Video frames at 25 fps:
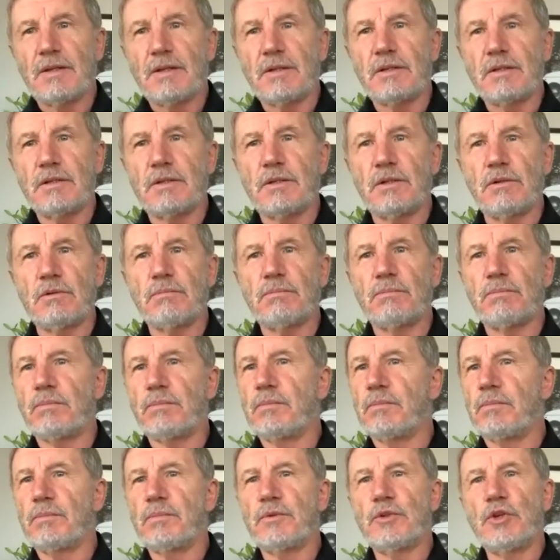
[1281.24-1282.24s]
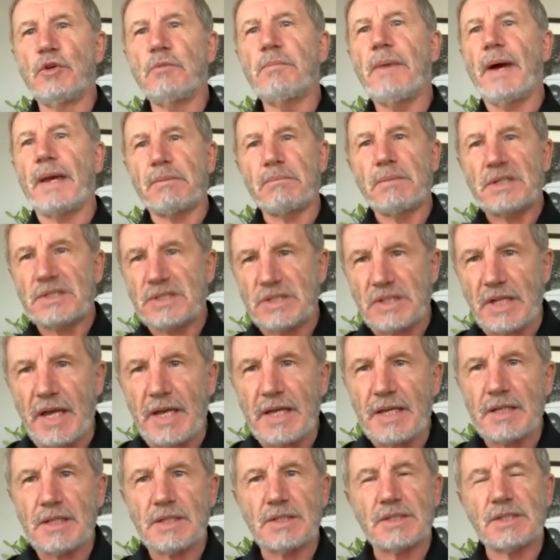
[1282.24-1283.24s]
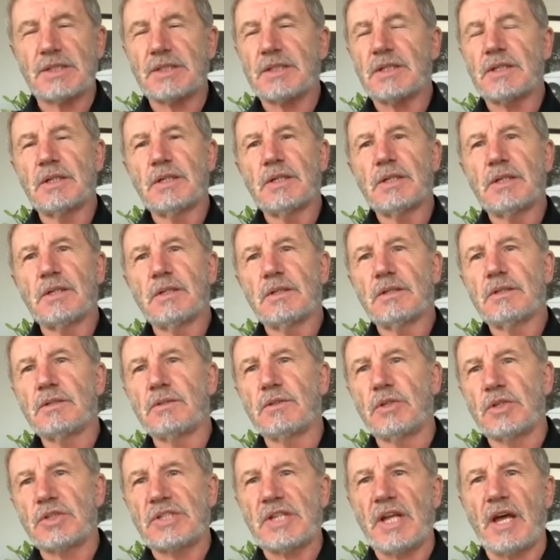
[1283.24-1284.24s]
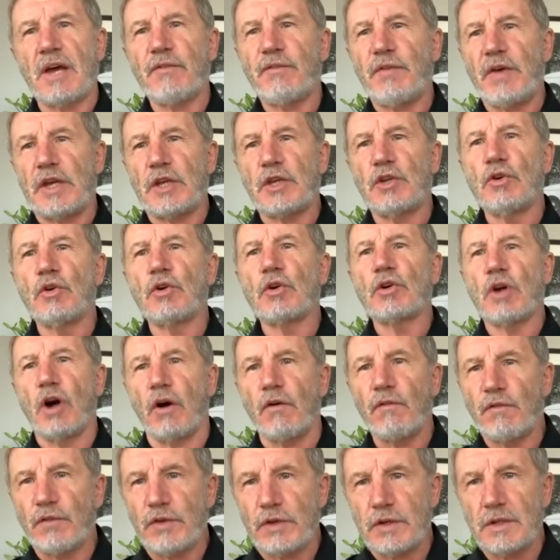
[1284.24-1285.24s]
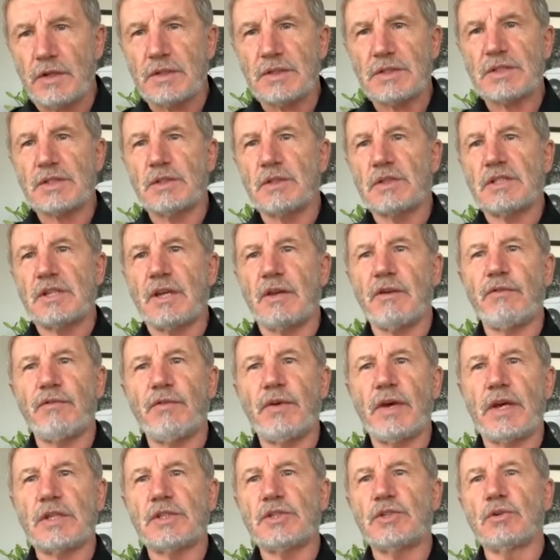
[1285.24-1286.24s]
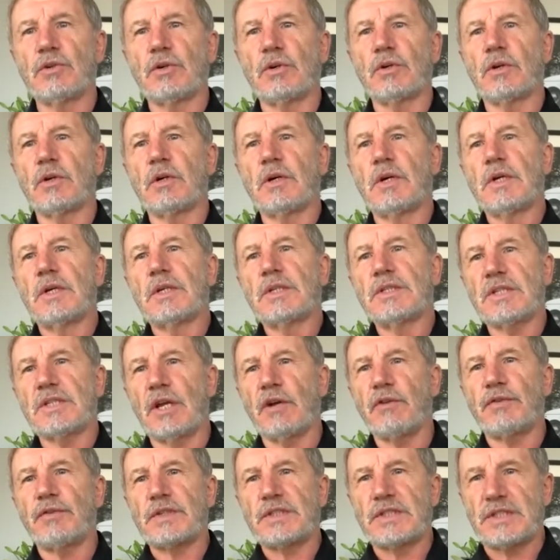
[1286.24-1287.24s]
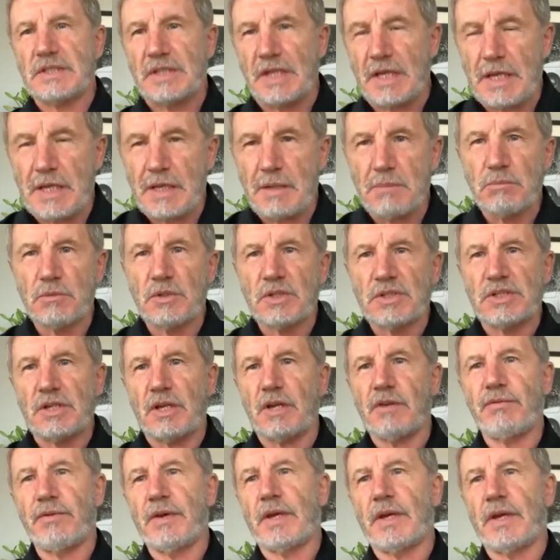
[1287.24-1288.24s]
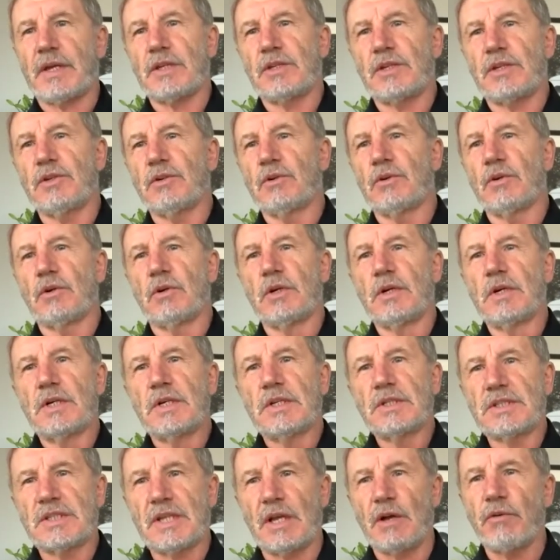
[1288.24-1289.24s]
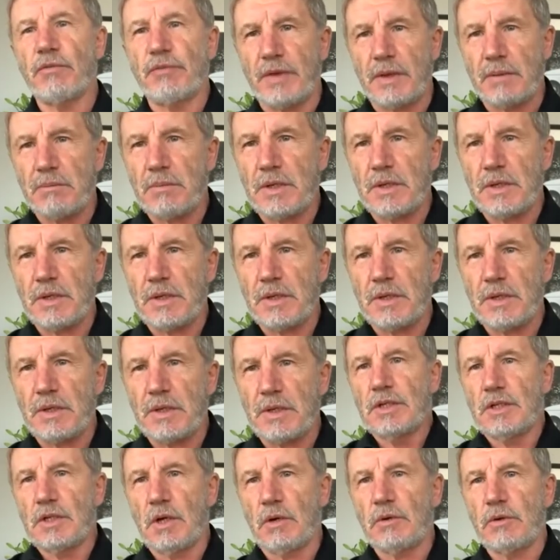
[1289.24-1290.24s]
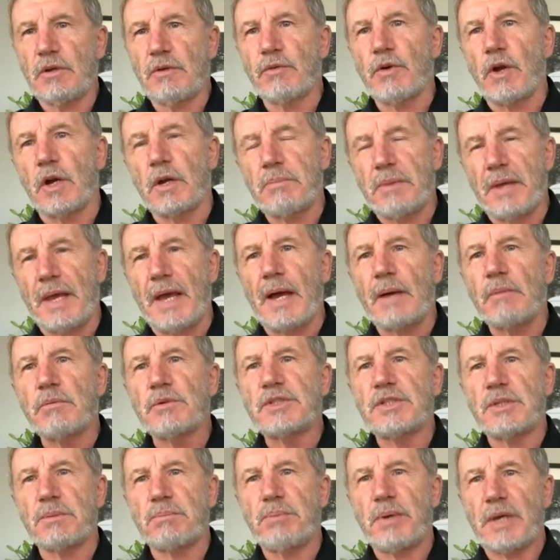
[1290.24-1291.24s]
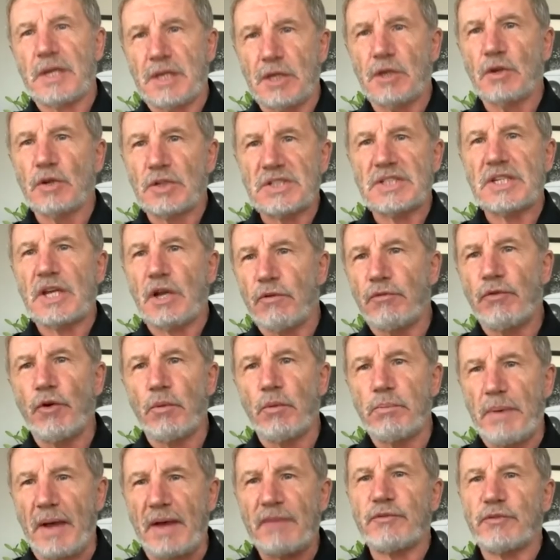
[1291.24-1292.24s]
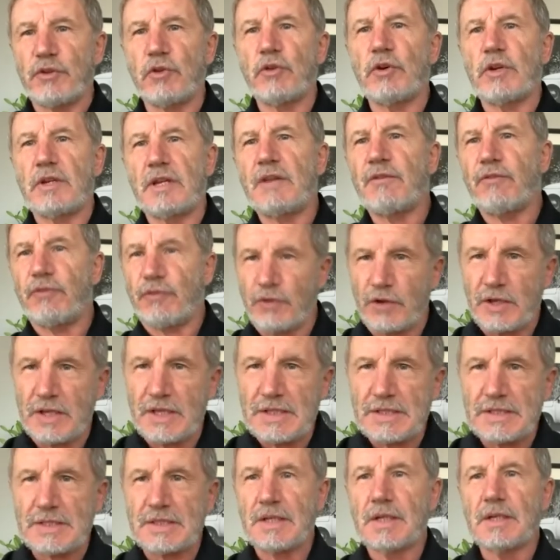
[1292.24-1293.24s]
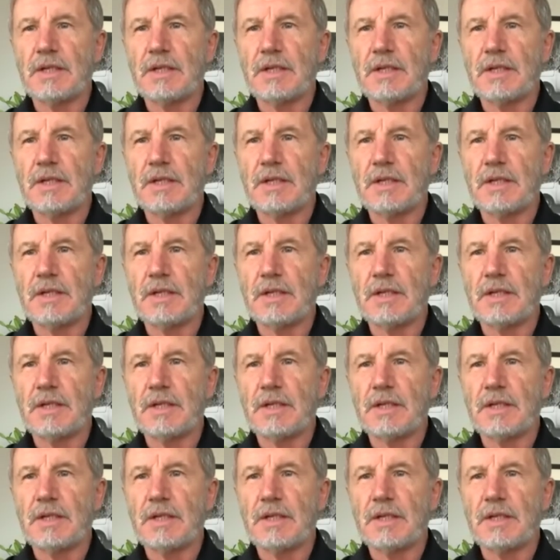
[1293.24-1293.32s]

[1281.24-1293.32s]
You make mistakes. Does that affect your confidence? Does it affect your self-esteem? Does it affect your self-image? You know, you've got to be able to pick yourself up after a defeat.